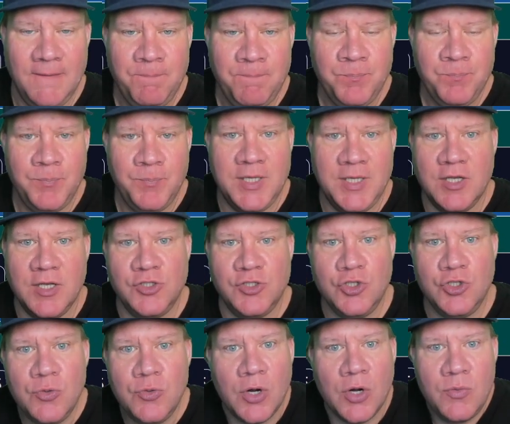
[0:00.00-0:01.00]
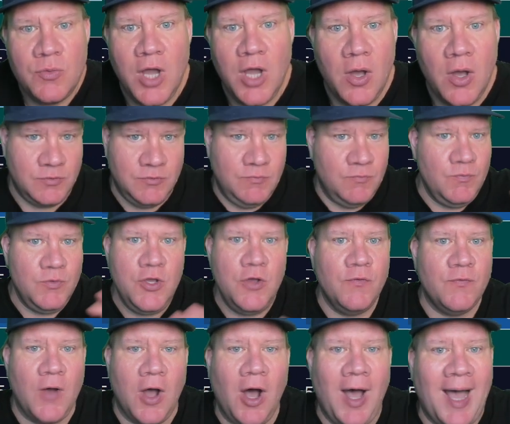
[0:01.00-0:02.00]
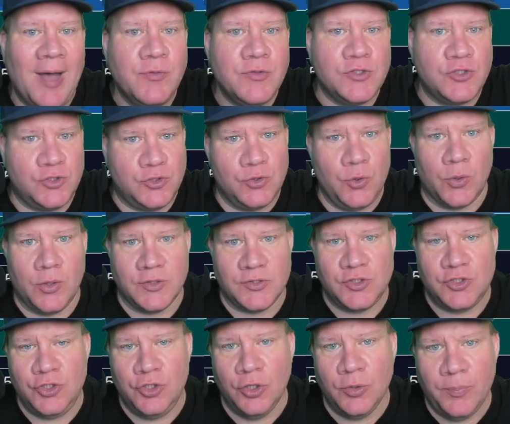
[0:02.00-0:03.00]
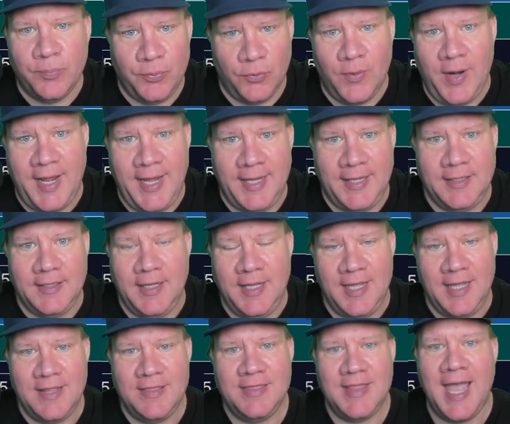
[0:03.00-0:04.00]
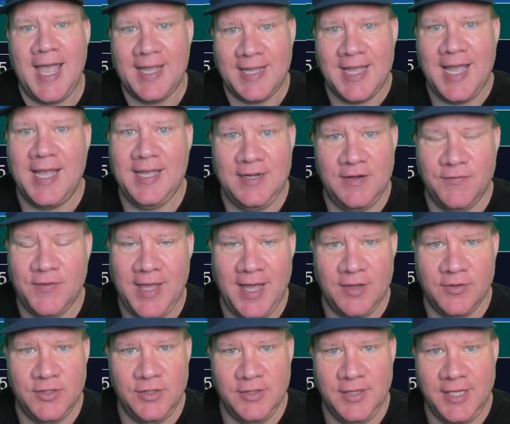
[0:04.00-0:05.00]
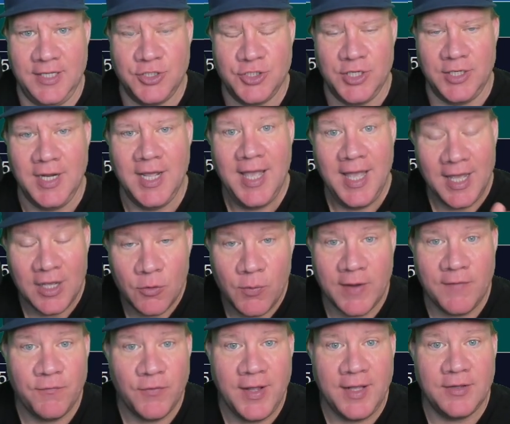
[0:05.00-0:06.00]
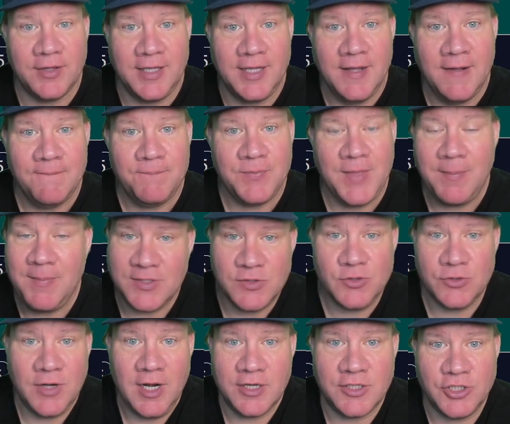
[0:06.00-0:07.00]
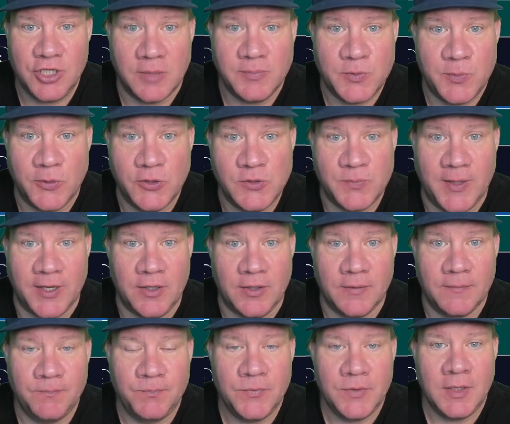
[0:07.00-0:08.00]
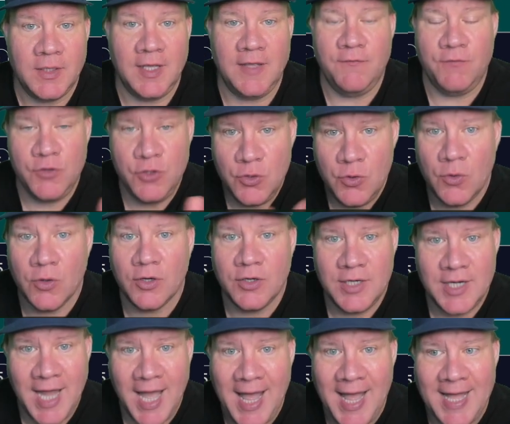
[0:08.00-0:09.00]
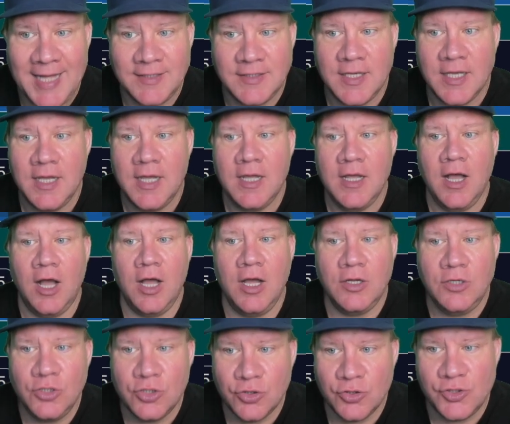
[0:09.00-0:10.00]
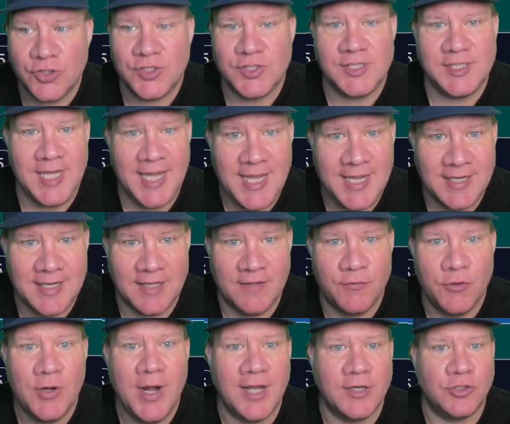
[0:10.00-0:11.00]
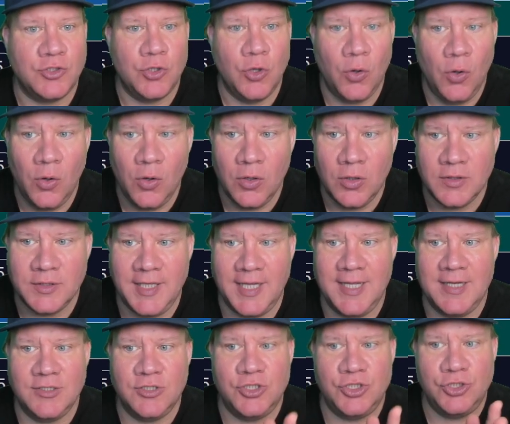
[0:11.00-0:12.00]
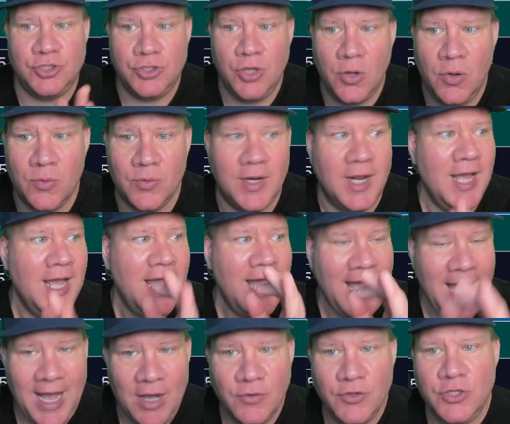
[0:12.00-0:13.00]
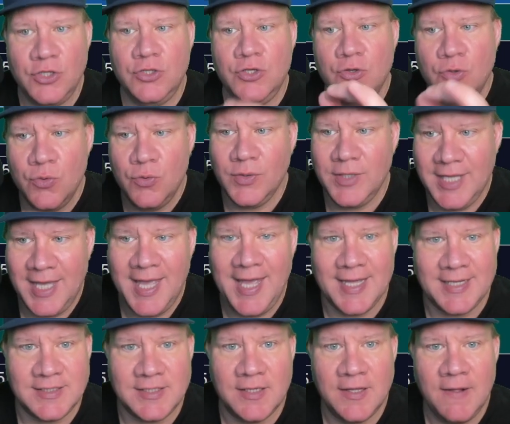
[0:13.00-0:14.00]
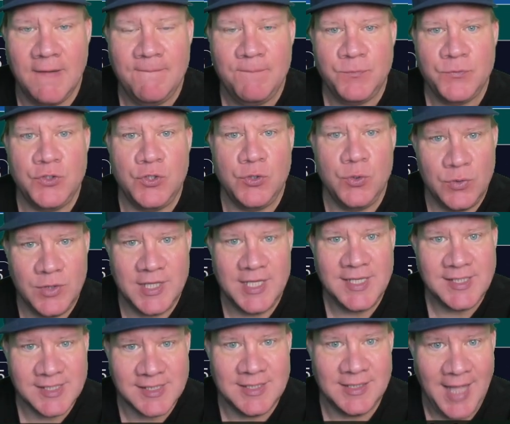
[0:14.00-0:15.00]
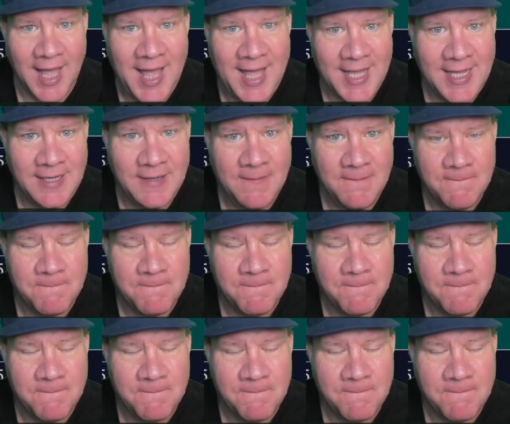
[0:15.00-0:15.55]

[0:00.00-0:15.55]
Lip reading: because you don't know. You've outsourced your brain in that kind of calculation. And quite frankly, that means you're not a sharp sports bettor. If you are not understanding, if you're not told and shown how do you get to this line,